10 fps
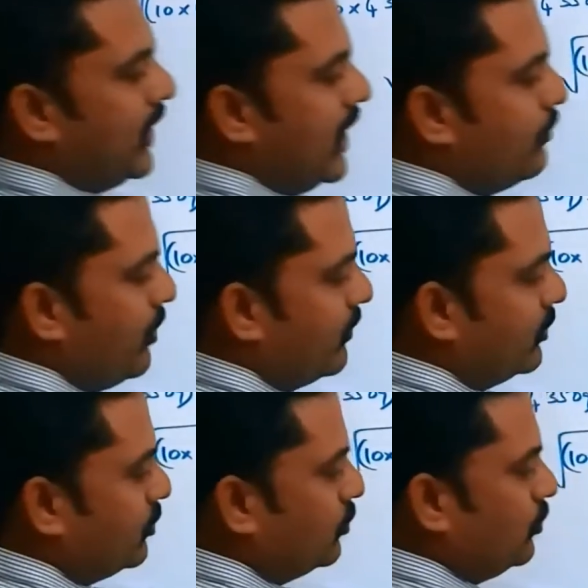yi
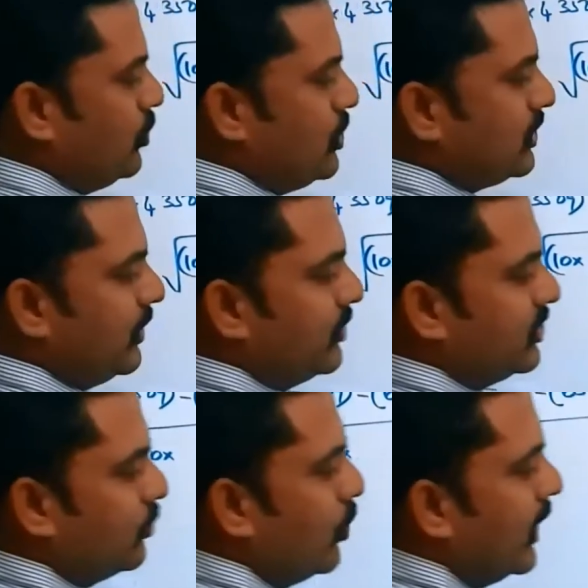power 2,
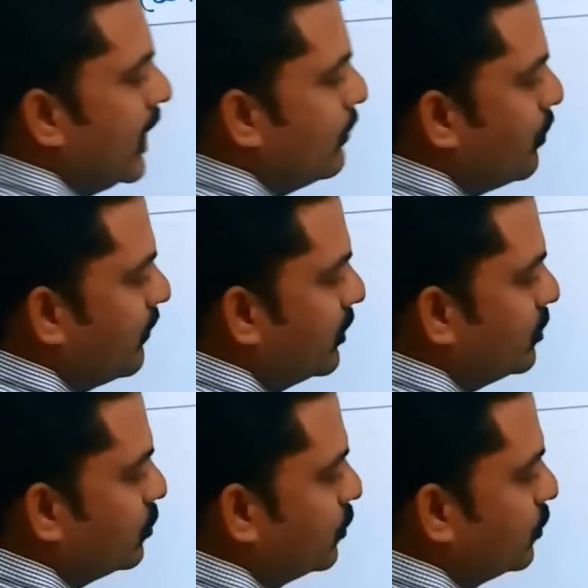summation yi power